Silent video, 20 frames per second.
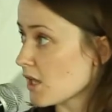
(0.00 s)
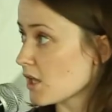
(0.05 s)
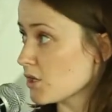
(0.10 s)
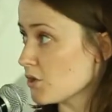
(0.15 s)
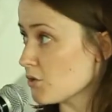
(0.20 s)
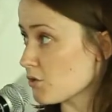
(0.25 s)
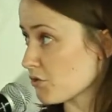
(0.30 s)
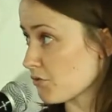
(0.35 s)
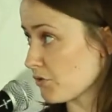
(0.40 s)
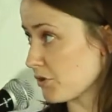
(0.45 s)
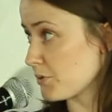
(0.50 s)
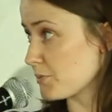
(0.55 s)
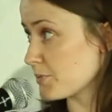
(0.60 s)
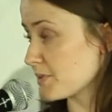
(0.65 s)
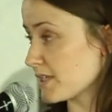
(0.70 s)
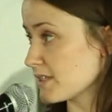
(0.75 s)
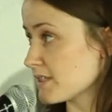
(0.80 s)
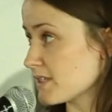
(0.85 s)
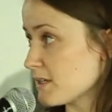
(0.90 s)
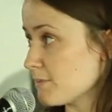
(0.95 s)
youth groups
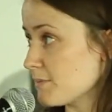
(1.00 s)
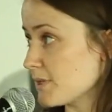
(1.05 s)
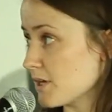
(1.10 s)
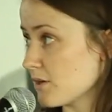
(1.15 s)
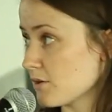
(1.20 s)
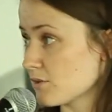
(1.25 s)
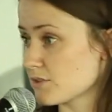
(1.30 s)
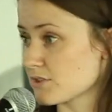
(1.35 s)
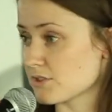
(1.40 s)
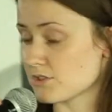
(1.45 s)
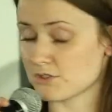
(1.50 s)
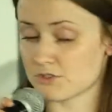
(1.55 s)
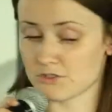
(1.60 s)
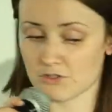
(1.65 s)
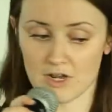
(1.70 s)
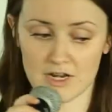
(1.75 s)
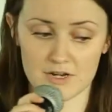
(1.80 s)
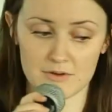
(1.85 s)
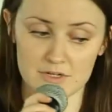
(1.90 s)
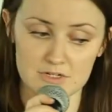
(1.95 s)
and CBOs to
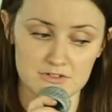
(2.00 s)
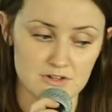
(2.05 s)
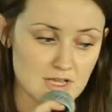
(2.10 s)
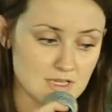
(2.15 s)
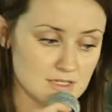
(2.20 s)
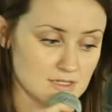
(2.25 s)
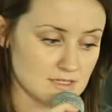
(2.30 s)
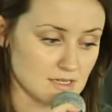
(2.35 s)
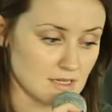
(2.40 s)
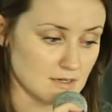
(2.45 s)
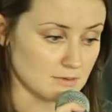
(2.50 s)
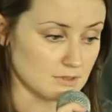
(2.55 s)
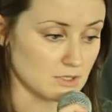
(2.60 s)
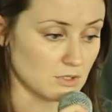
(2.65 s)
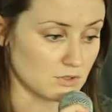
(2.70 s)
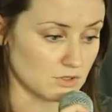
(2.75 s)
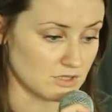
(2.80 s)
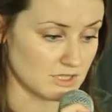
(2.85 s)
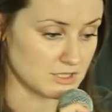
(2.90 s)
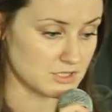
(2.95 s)
try to address
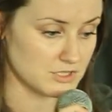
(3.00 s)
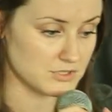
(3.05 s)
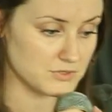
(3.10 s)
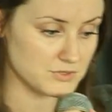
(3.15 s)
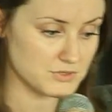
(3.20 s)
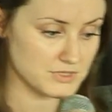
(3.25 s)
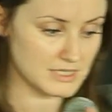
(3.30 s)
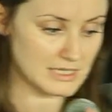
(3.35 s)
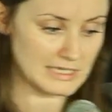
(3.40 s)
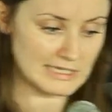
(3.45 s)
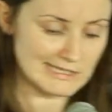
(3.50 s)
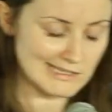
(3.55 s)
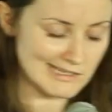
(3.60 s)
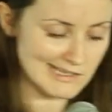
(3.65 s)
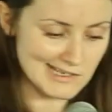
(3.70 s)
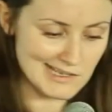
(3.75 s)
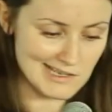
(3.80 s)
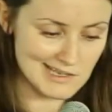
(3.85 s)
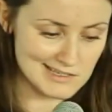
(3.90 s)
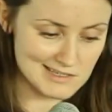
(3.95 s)
local issues.
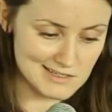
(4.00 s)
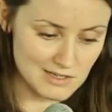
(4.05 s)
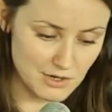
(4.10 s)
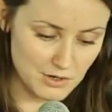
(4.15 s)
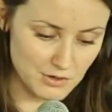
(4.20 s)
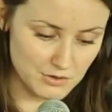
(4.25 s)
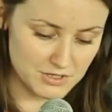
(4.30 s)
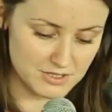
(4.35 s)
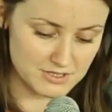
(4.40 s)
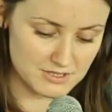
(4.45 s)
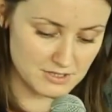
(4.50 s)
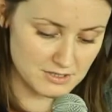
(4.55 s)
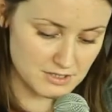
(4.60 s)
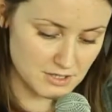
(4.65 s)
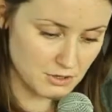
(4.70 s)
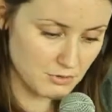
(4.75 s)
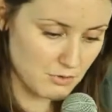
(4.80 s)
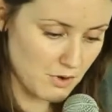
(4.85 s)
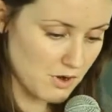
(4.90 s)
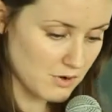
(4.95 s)
So this is
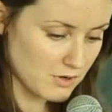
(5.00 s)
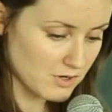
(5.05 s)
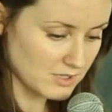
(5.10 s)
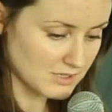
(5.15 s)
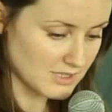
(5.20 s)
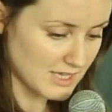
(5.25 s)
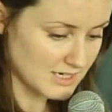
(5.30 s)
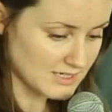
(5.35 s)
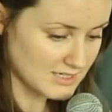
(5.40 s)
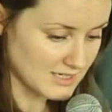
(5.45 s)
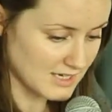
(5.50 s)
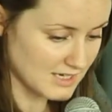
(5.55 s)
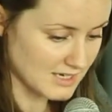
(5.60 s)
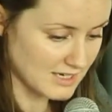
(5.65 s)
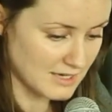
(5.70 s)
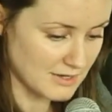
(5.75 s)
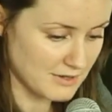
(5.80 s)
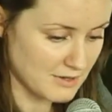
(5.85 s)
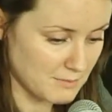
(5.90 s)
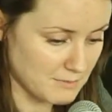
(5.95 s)
Thuo collecting
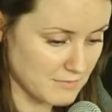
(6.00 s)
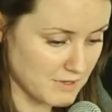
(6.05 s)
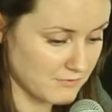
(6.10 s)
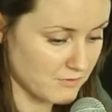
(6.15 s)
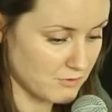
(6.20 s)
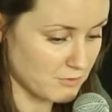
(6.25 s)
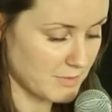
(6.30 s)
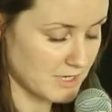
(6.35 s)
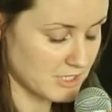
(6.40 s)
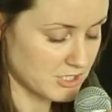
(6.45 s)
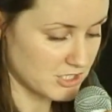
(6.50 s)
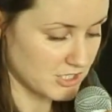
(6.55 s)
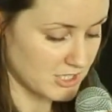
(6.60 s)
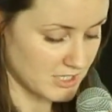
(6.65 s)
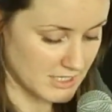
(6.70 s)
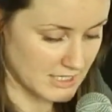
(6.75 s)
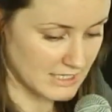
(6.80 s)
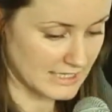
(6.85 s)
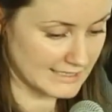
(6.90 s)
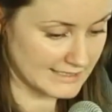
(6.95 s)

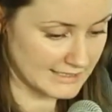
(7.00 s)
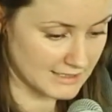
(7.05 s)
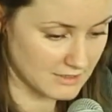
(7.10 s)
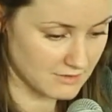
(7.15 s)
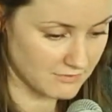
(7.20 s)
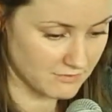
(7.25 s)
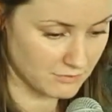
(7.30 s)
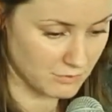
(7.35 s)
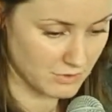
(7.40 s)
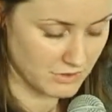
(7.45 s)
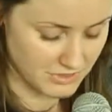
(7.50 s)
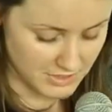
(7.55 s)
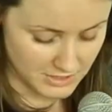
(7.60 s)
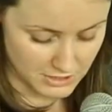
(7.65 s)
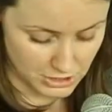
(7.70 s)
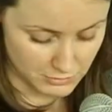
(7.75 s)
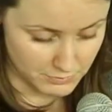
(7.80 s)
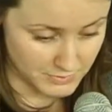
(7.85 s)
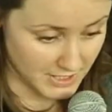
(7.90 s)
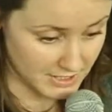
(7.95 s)
information with the
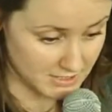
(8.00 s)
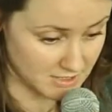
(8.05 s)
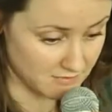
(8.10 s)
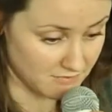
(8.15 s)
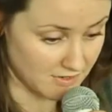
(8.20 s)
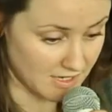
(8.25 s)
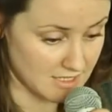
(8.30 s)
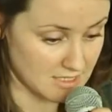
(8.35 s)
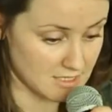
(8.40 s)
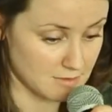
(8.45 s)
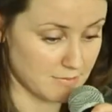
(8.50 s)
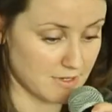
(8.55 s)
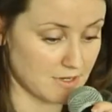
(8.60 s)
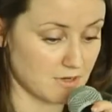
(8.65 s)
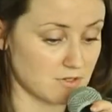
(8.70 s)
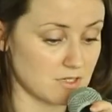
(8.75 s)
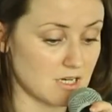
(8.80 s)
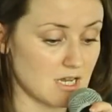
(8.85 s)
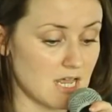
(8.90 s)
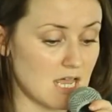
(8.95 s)
GPS device
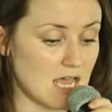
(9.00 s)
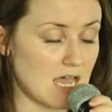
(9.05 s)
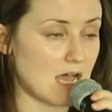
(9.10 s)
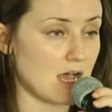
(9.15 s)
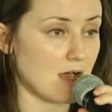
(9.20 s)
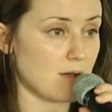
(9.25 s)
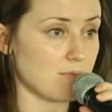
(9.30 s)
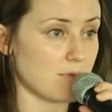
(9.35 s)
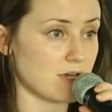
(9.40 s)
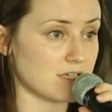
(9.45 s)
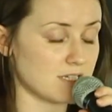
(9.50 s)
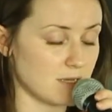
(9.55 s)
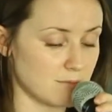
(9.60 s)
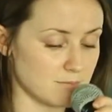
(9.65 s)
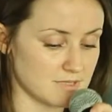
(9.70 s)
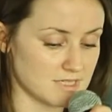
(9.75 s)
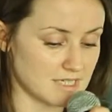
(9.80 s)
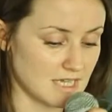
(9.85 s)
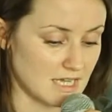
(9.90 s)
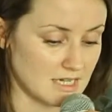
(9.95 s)
about a
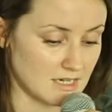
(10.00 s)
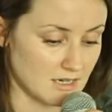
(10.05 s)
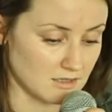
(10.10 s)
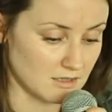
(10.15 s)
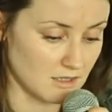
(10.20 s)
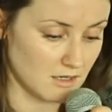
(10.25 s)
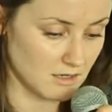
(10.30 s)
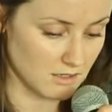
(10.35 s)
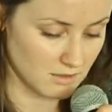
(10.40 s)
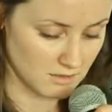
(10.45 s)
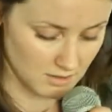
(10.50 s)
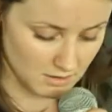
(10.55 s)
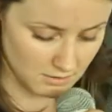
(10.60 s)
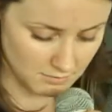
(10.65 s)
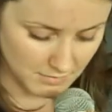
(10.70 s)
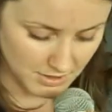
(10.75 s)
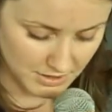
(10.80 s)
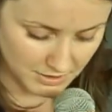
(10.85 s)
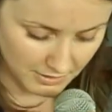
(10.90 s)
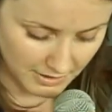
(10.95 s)
dump site along the
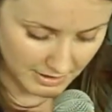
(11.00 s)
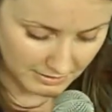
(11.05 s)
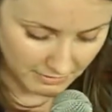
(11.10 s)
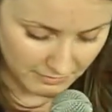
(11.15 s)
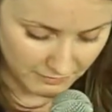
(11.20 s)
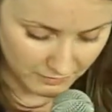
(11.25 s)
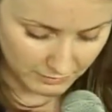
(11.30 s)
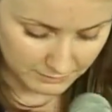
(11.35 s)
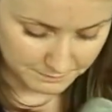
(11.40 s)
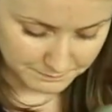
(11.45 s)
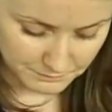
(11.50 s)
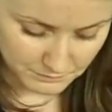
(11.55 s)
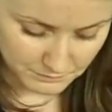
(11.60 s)
Mathare River.